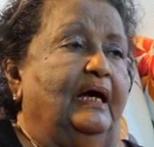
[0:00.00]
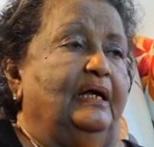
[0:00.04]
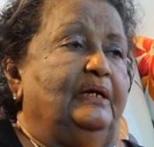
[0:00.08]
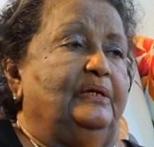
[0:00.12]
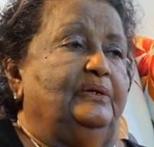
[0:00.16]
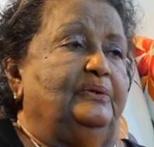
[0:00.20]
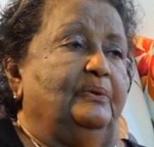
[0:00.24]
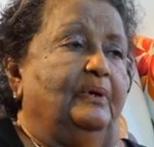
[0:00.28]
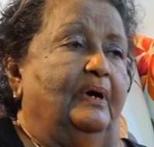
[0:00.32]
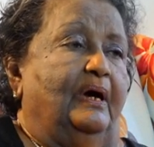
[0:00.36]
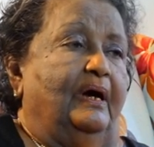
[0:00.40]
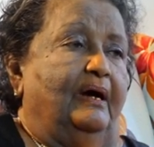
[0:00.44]

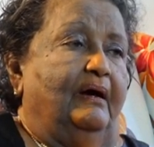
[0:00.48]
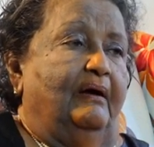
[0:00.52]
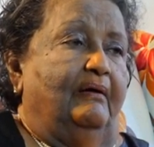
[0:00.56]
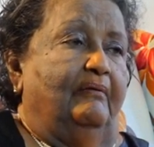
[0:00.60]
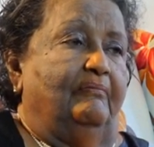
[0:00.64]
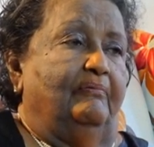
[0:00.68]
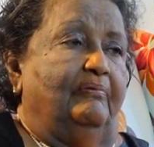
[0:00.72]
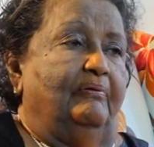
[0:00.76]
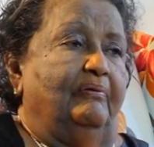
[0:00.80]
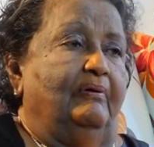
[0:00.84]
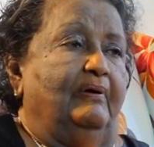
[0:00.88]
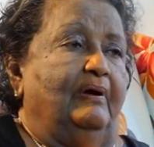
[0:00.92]
to
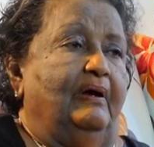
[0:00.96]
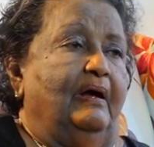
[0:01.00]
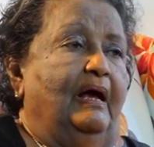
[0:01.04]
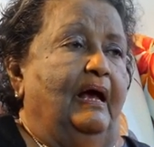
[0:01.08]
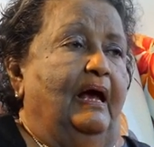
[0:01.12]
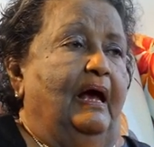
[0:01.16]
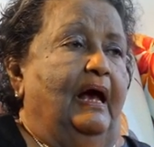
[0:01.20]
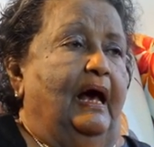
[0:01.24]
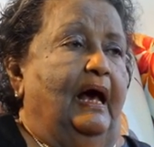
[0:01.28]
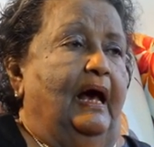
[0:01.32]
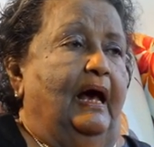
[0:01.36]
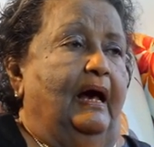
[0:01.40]

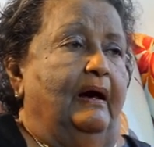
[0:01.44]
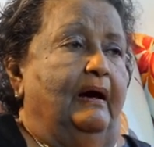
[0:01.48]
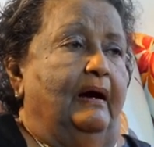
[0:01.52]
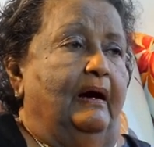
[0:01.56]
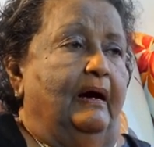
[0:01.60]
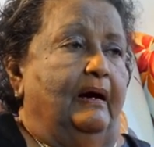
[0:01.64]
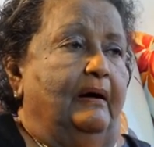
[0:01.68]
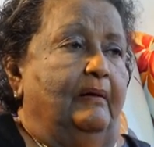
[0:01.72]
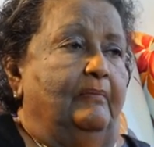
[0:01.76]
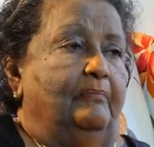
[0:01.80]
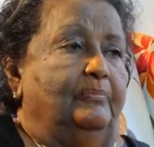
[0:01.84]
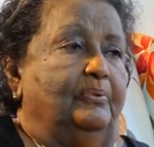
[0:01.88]

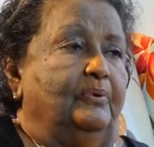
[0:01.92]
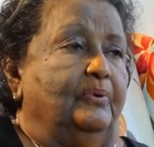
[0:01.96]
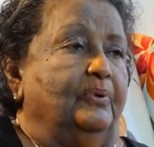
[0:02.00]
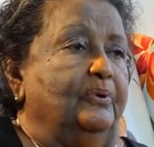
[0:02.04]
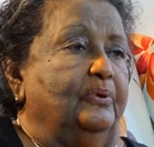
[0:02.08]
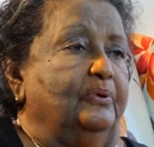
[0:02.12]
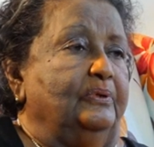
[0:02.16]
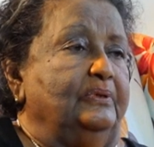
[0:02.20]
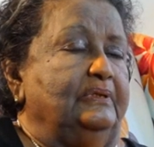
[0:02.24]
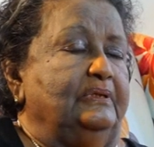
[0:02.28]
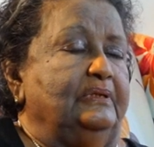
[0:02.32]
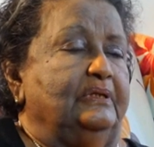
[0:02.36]
have
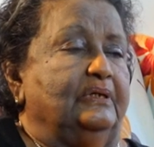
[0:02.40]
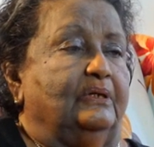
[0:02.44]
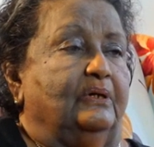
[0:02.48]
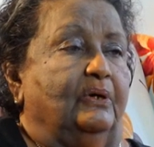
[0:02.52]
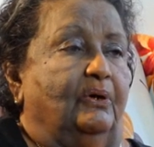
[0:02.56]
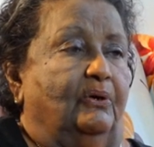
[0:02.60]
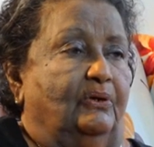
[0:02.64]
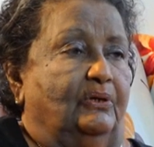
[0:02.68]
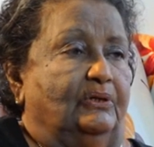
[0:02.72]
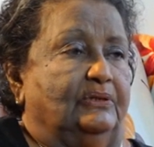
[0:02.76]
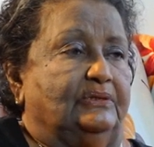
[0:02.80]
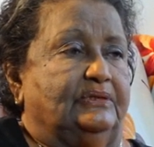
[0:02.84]
borne the
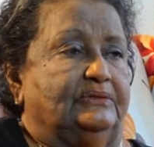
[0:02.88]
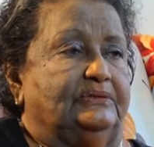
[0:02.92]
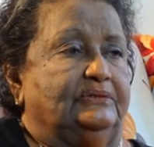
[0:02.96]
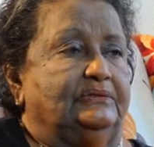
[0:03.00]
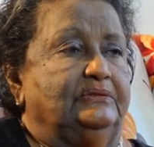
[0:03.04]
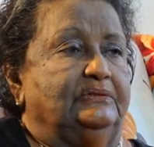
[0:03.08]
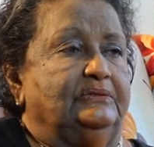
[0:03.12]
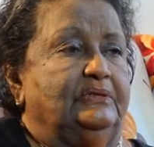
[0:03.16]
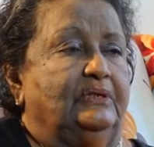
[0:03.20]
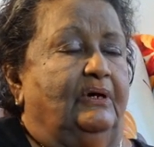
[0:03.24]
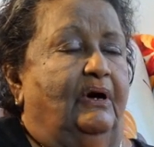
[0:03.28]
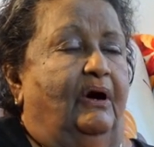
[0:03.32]
cost
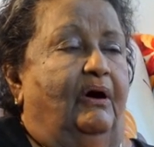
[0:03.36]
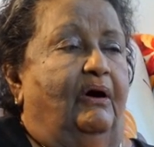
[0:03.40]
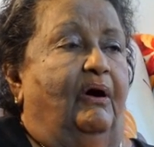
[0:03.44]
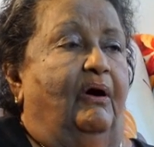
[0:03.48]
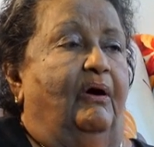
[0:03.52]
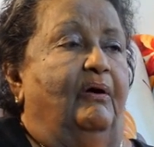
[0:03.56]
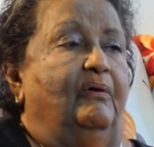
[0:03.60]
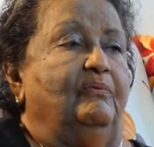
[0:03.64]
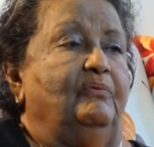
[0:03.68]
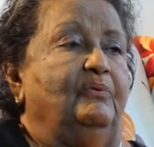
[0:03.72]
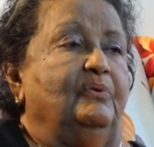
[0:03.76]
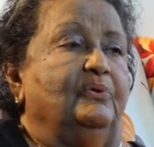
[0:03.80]

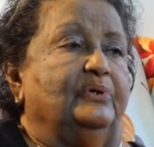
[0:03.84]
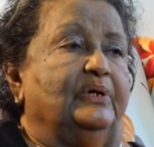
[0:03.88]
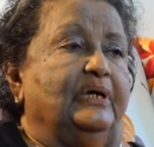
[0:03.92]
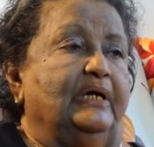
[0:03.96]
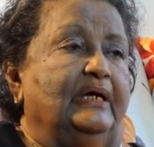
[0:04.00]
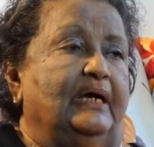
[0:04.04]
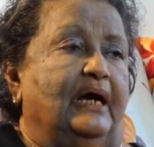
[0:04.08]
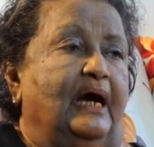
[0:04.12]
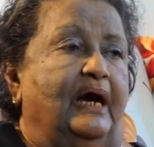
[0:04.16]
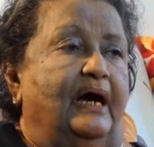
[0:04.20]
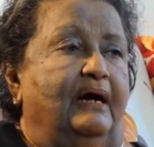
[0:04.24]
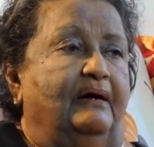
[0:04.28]
of
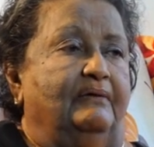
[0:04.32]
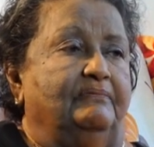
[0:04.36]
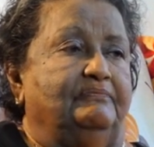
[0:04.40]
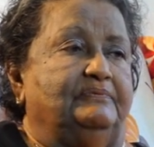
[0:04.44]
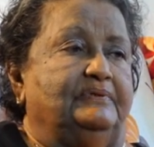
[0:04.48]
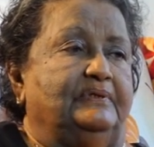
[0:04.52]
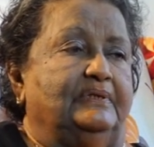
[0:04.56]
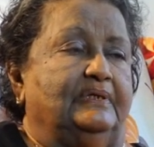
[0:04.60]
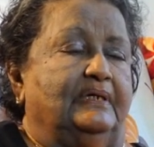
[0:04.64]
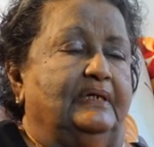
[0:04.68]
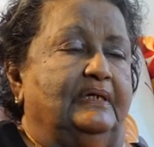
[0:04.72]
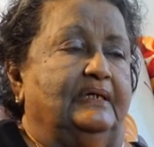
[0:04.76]
looking
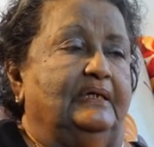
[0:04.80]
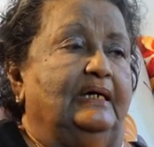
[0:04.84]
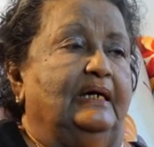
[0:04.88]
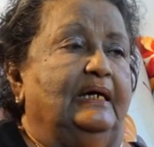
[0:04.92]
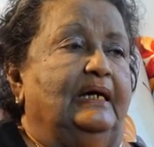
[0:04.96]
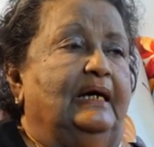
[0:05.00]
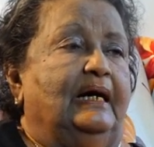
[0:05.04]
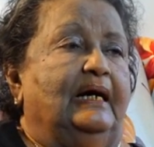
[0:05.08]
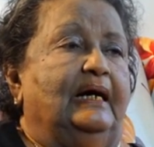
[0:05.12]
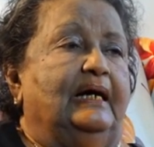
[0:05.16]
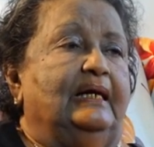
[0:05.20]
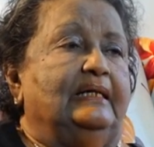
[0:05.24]
after
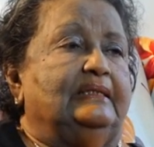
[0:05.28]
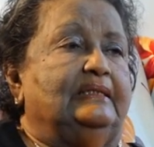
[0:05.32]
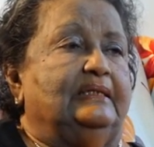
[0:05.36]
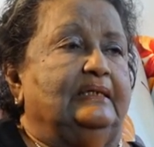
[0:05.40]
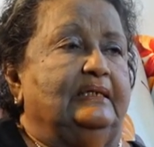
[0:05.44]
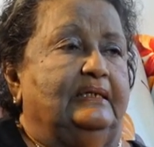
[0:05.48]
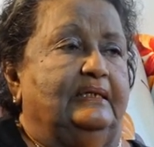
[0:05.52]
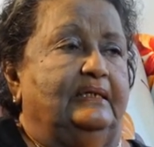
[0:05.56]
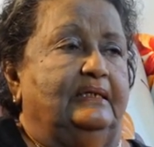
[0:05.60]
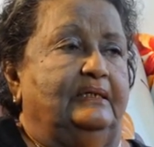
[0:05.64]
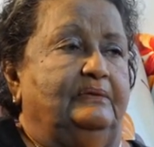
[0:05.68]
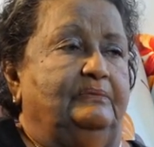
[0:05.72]
a
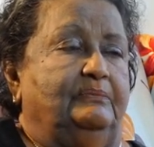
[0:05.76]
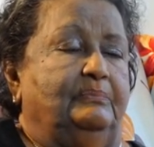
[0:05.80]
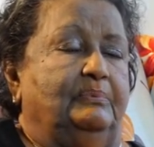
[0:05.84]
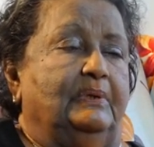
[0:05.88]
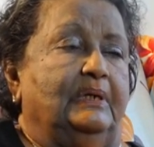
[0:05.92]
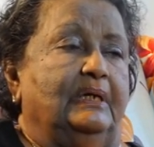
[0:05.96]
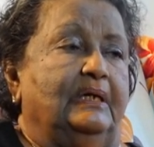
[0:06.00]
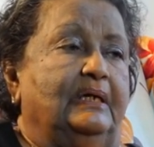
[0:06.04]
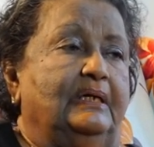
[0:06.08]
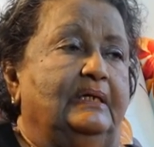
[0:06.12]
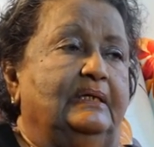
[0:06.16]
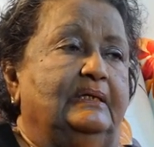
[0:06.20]
third
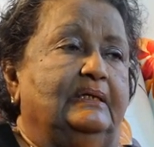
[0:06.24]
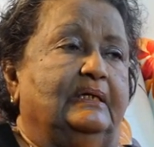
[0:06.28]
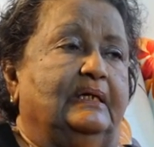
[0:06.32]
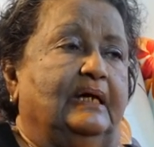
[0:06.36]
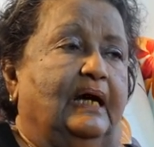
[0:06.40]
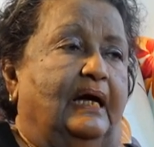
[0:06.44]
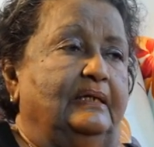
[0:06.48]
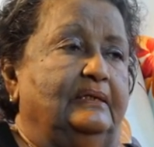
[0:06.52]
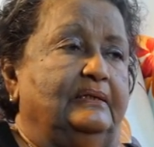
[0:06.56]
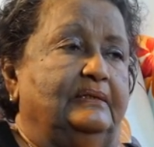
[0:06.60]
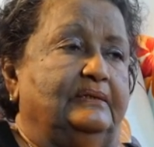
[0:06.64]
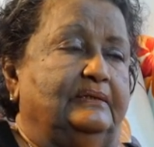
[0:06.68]
world
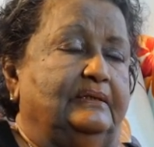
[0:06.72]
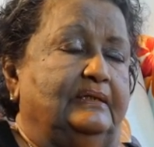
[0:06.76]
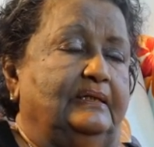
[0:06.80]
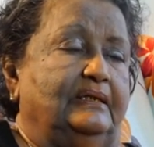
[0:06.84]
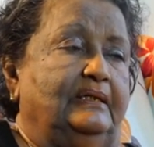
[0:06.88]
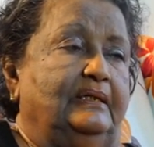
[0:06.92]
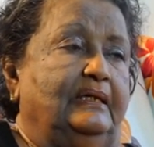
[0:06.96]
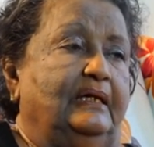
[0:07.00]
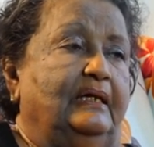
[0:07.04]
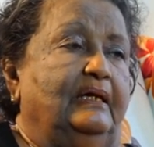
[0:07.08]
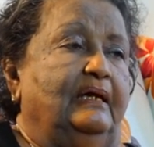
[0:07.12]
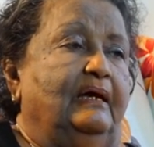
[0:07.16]

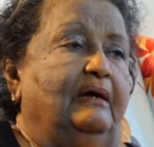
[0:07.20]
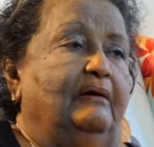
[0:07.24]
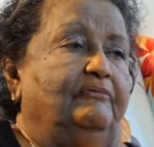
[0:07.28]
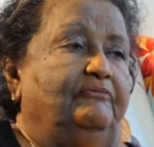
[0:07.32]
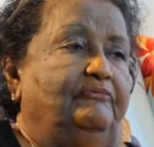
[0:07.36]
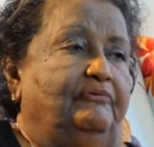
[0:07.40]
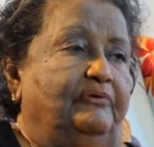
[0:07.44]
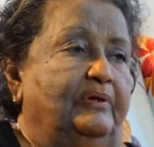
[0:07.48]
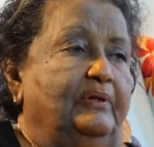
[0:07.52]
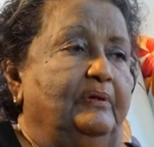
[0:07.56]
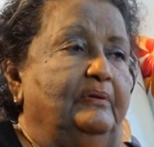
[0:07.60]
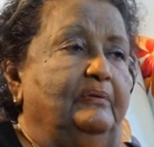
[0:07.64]
country
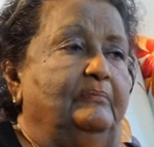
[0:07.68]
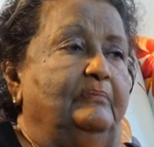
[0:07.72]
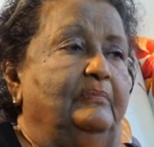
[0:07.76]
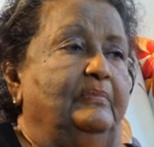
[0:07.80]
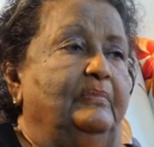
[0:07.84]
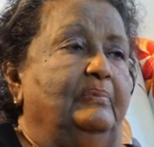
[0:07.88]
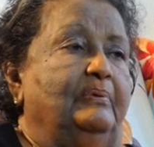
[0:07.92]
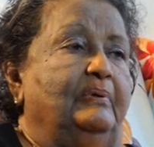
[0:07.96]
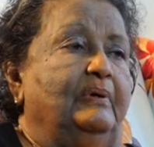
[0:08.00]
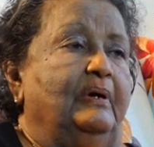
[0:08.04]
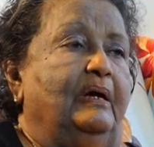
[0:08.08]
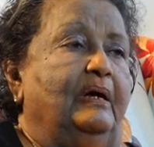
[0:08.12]

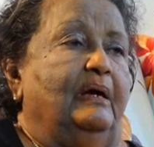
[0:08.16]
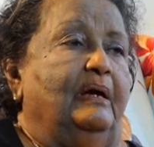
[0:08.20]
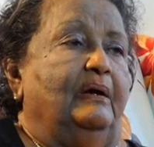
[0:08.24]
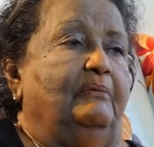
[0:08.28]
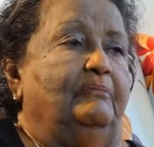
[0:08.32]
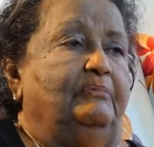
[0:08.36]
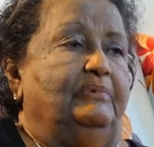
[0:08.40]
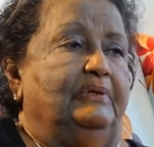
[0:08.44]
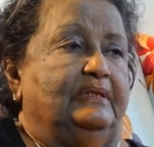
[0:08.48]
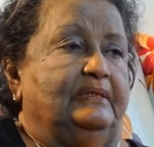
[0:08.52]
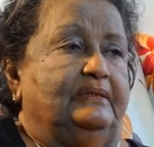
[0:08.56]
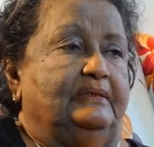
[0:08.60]
film
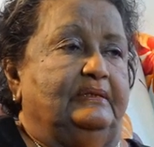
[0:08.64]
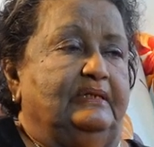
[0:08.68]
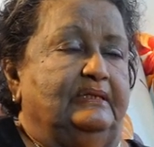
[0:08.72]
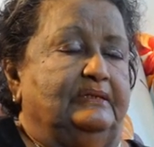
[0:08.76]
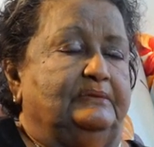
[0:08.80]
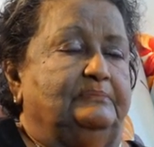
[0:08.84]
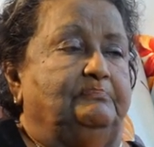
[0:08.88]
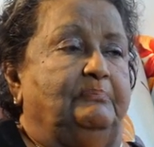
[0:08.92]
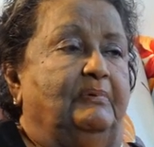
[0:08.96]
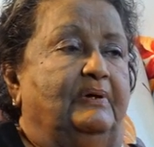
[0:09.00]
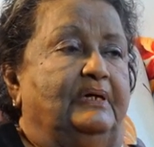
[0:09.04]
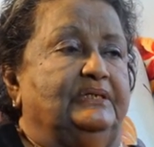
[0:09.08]
with
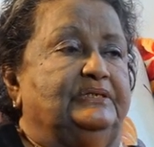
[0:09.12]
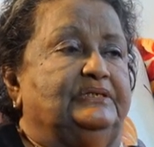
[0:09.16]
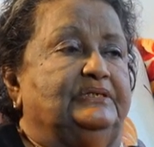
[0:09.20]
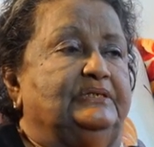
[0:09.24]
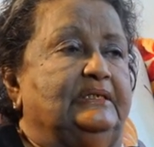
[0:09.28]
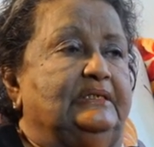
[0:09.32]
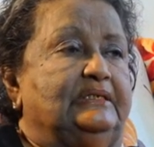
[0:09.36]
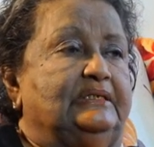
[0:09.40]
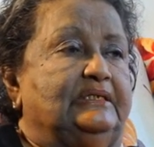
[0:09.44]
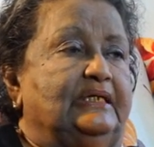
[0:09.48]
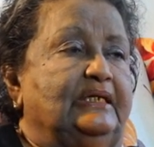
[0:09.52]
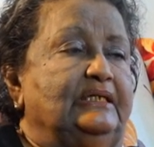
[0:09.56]
this much
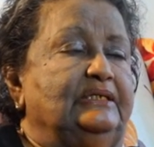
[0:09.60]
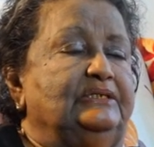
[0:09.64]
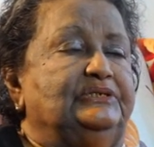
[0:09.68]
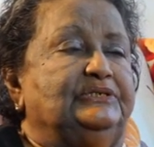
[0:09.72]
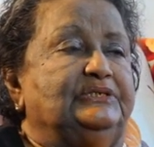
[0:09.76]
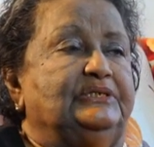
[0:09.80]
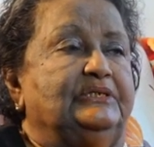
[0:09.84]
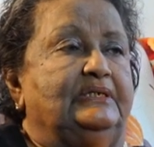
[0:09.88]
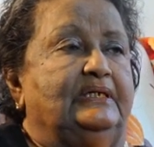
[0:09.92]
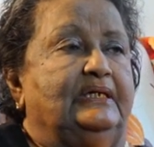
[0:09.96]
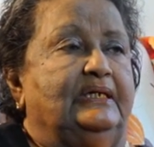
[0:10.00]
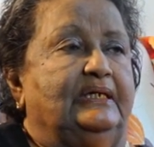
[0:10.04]

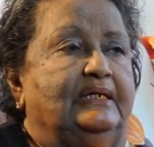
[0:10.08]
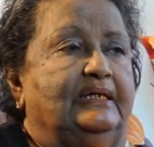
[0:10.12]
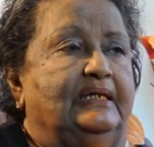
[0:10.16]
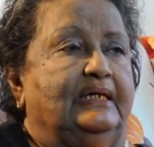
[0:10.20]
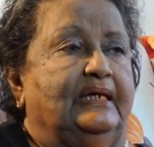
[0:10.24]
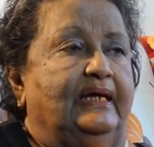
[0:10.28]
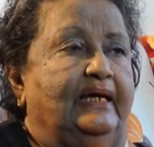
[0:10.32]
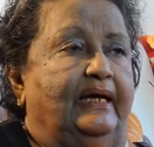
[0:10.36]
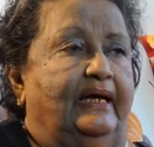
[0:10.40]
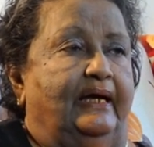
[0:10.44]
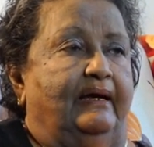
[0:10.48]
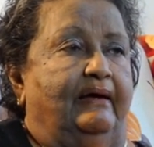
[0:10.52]
attention and
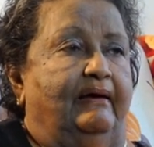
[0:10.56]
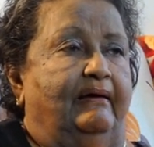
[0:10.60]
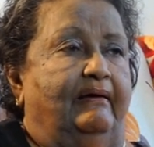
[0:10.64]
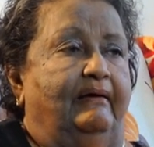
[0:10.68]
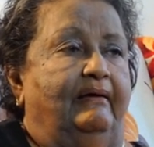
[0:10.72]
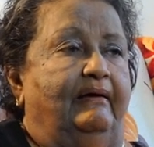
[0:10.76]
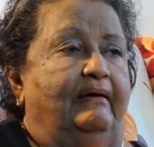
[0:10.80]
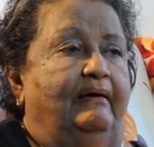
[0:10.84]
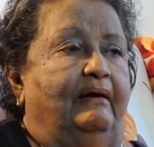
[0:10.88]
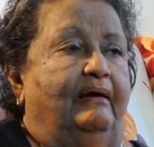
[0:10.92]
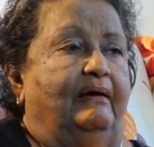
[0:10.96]
care.